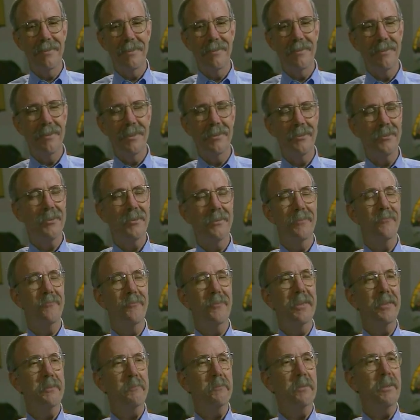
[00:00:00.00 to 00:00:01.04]
It doesn't
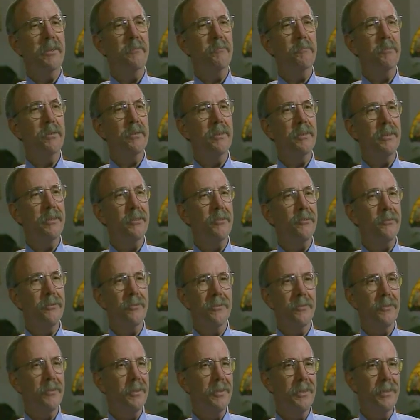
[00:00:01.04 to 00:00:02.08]
offend me
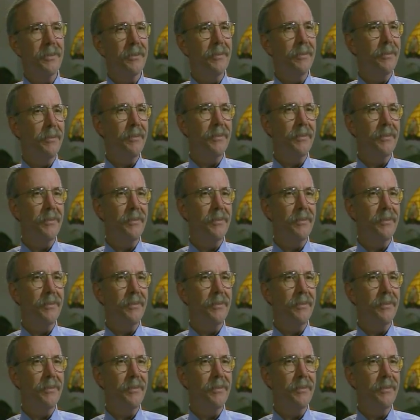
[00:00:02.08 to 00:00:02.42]
particularly.